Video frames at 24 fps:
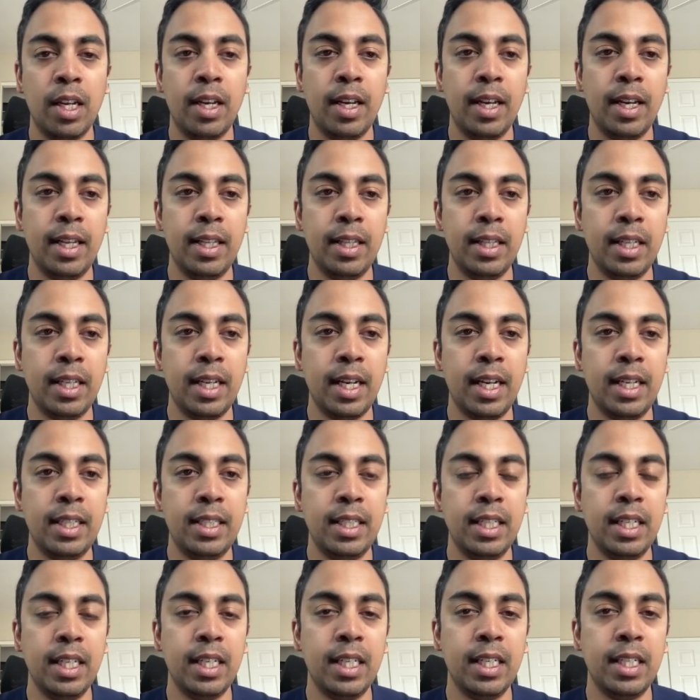And the
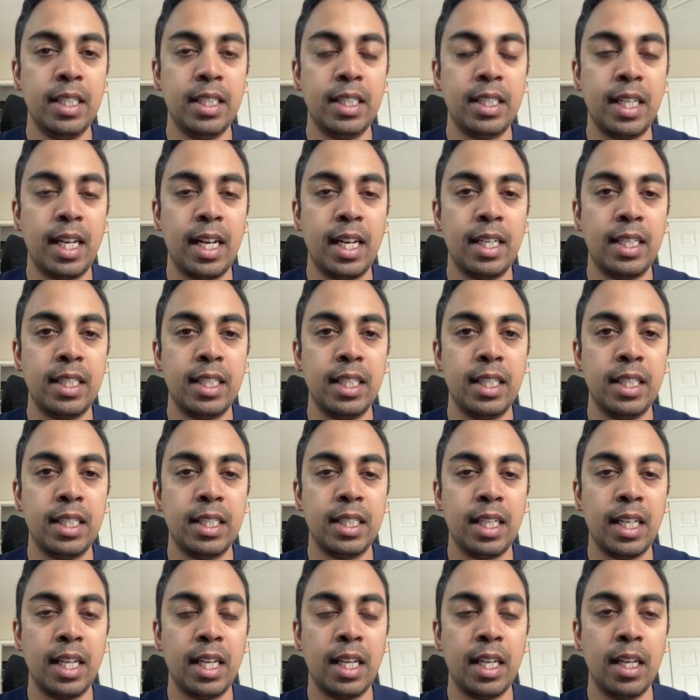idea is that it's
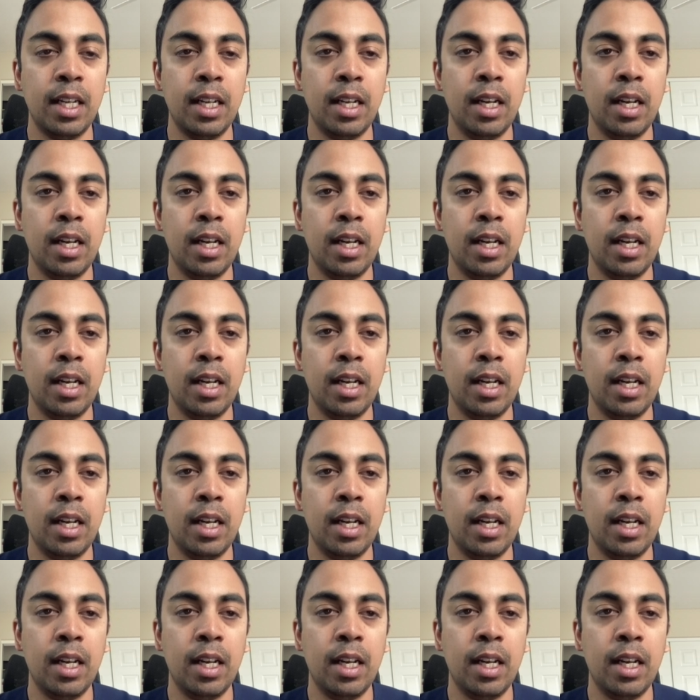a